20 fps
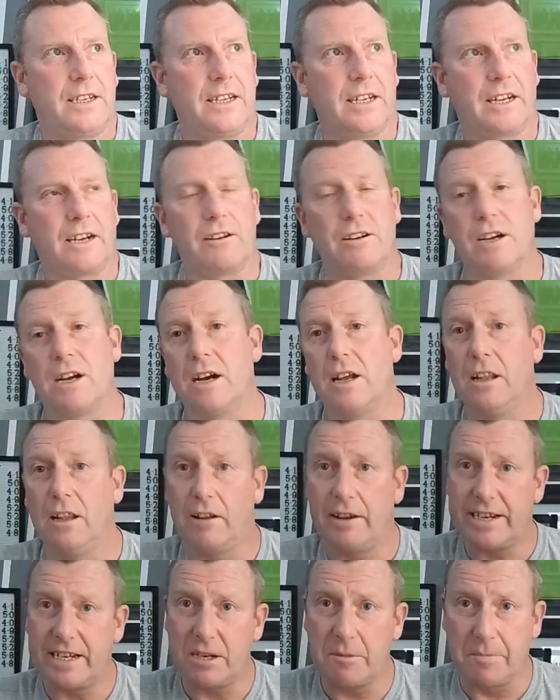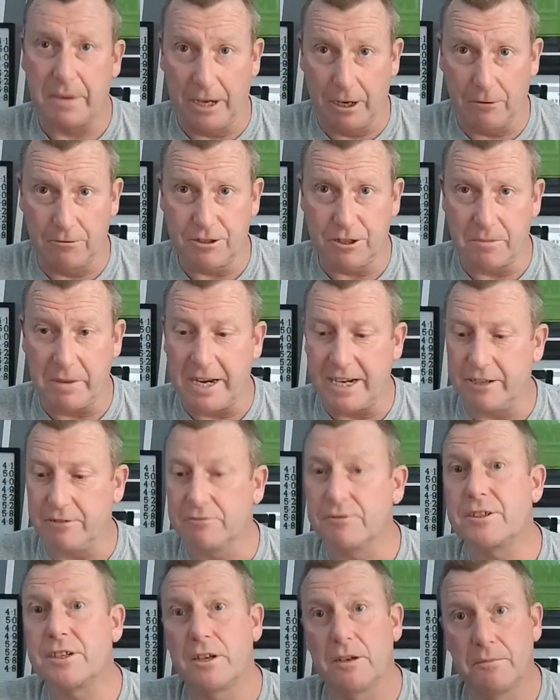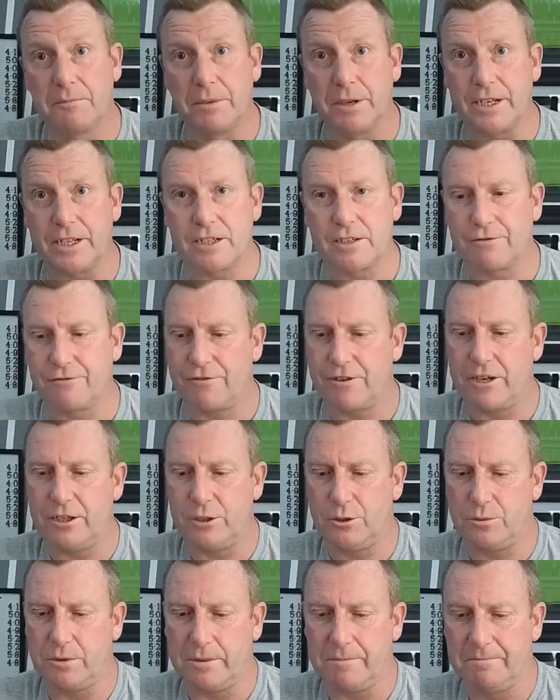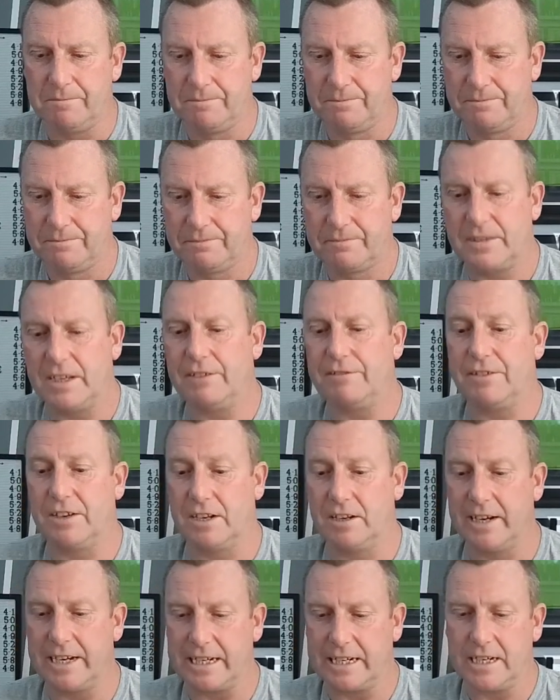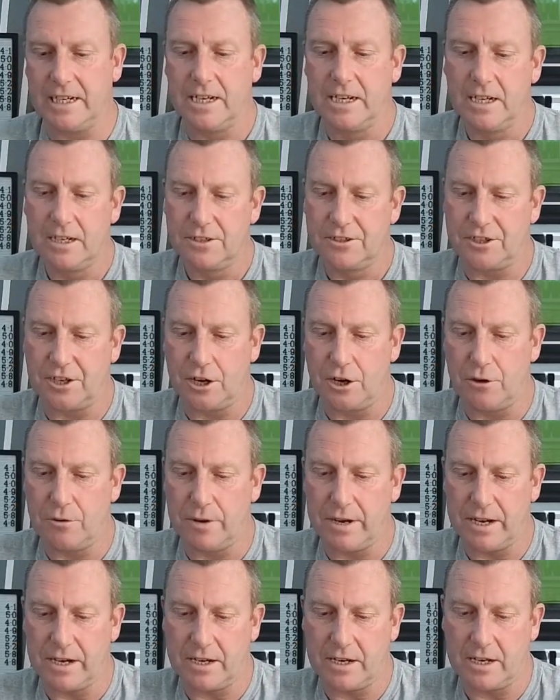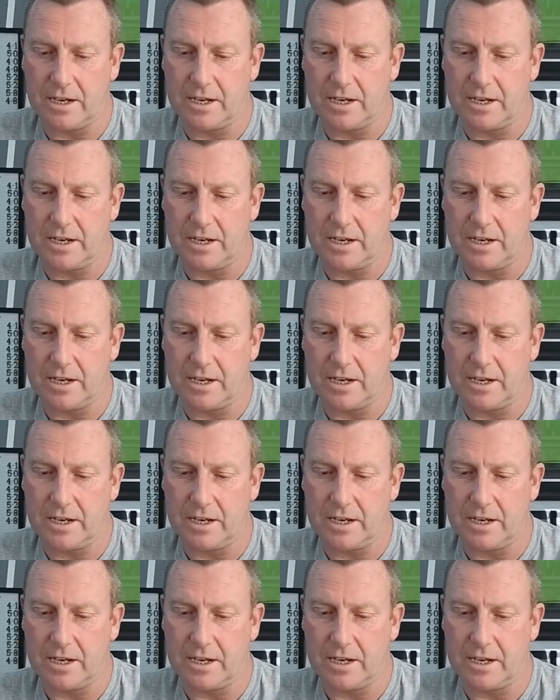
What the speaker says: you know, like your Belgium ales, but it's a French one, if you like. So